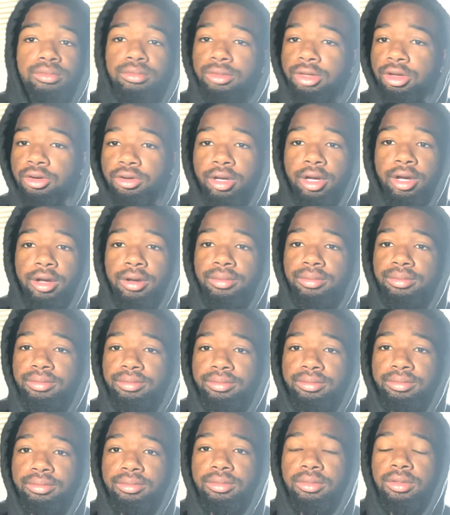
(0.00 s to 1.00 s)
Okay.
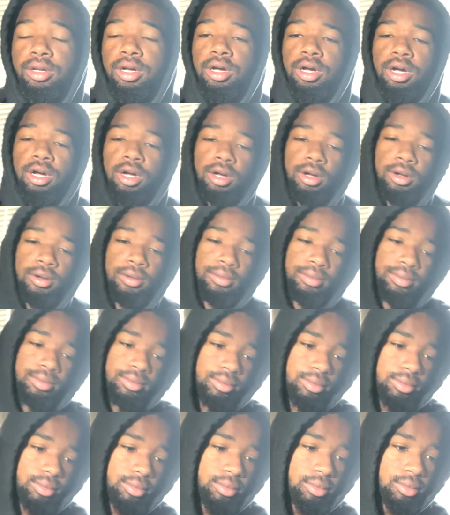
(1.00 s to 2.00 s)
Um,
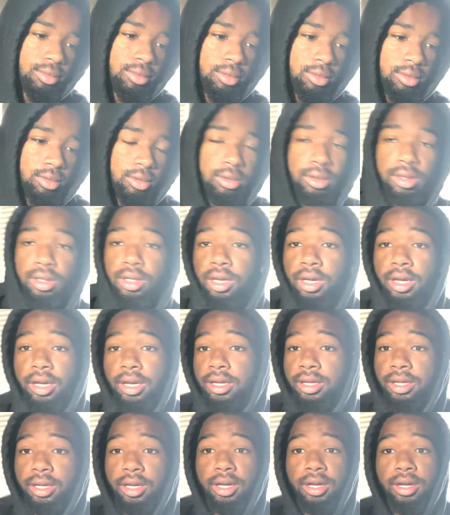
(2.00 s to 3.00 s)

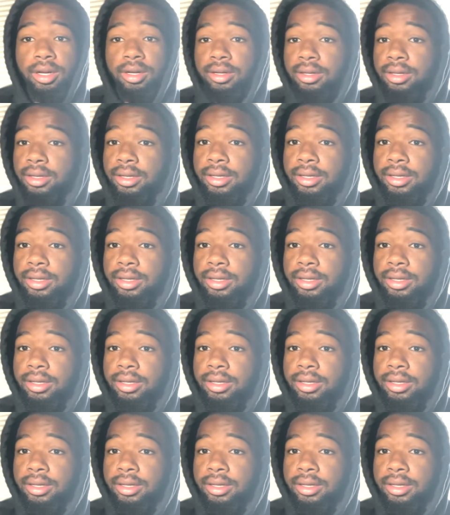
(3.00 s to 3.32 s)
and yeah.